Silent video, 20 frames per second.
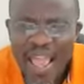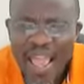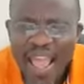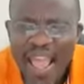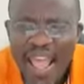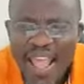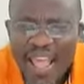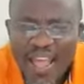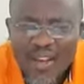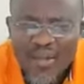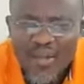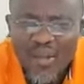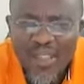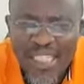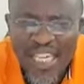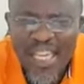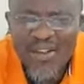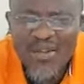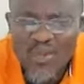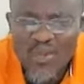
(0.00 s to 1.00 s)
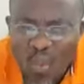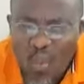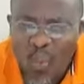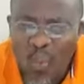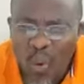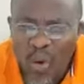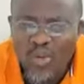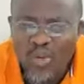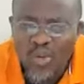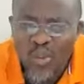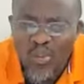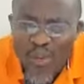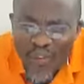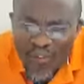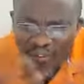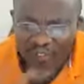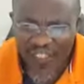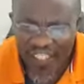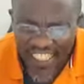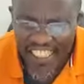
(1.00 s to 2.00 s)
and you say you want to be
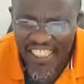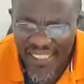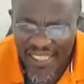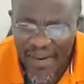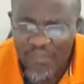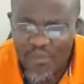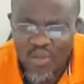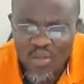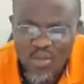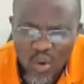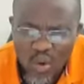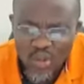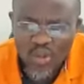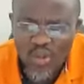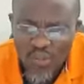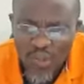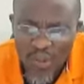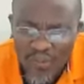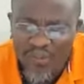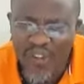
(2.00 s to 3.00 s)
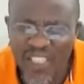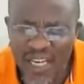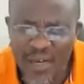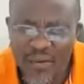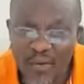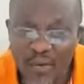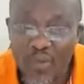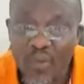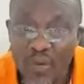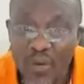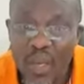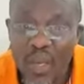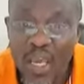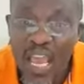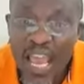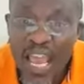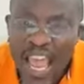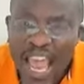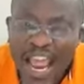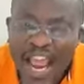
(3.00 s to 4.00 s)
feeding them, you want to be feeding.
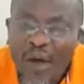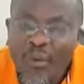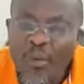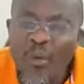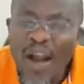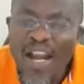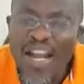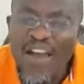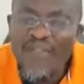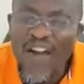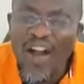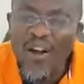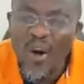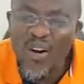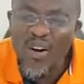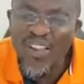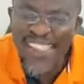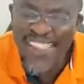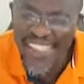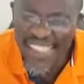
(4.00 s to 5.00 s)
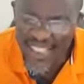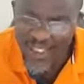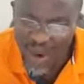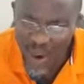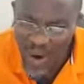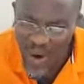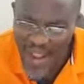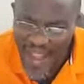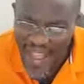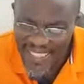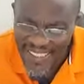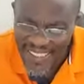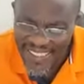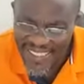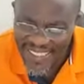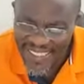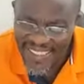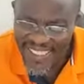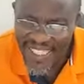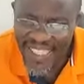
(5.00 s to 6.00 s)
Eh, whenever God see your heart,
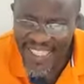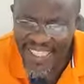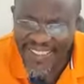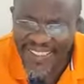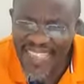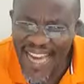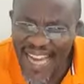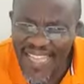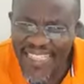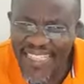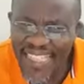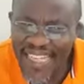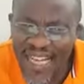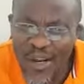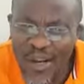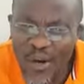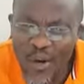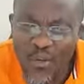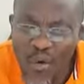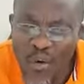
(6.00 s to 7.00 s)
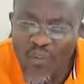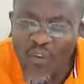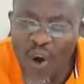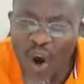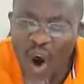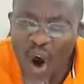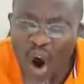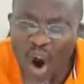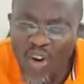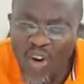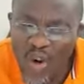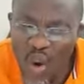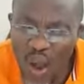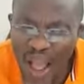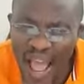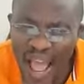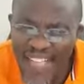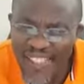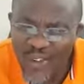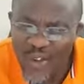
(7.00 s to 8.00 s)
that with all your
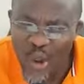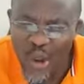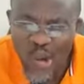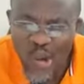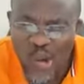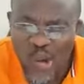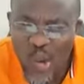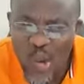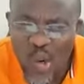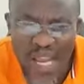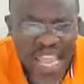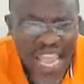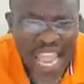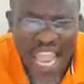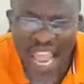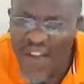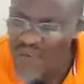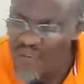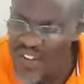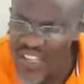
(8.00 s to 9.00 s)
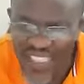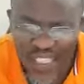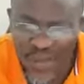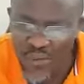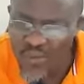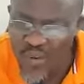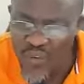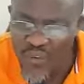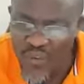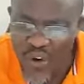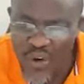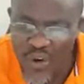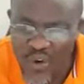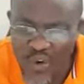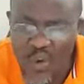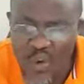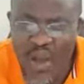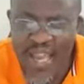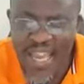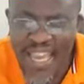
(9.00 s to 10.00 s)
heart, your soul, everything within
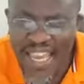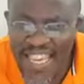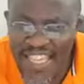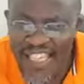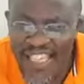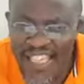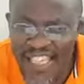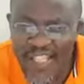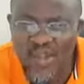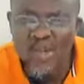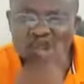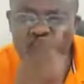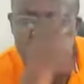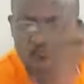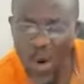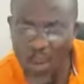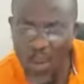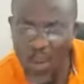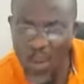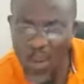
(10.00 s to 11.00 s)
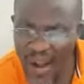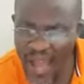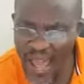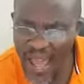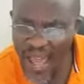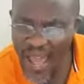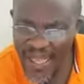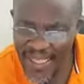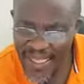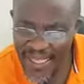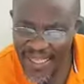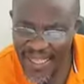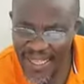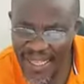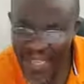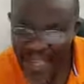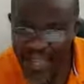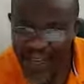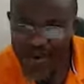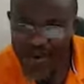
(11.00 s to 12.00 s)
you is to supply.
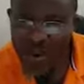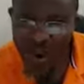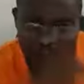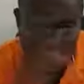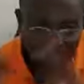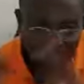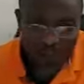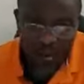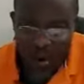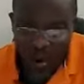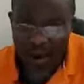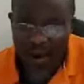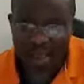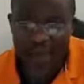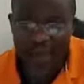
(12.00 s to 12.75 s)
You are poor, eh,